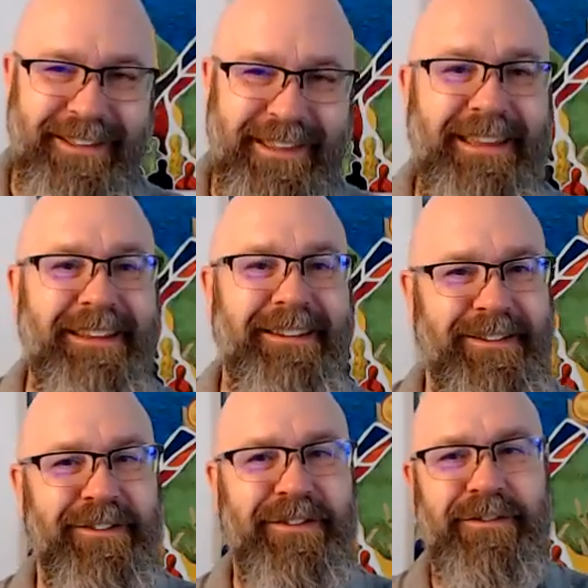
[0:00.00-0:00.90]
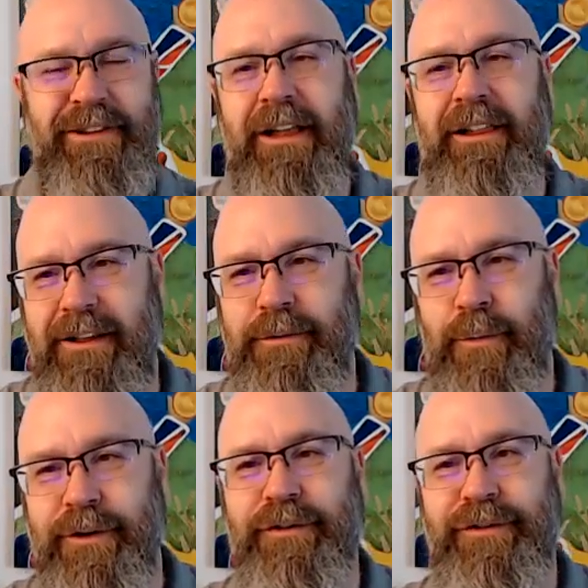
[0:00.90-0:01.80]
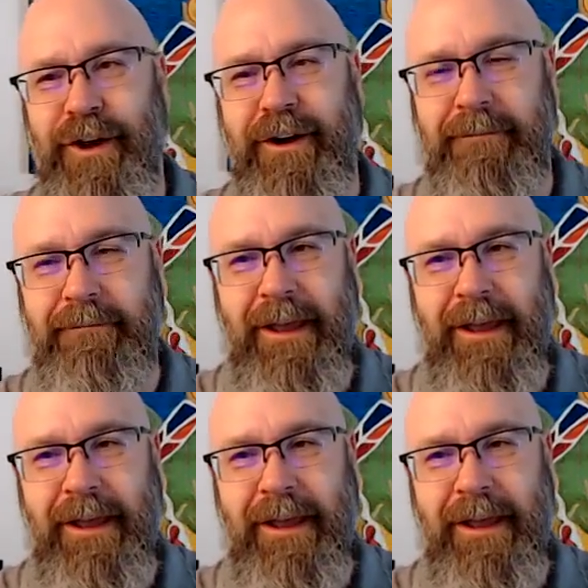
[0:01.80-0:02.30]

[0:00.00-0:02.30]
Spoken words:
I think he's just telling us where to start.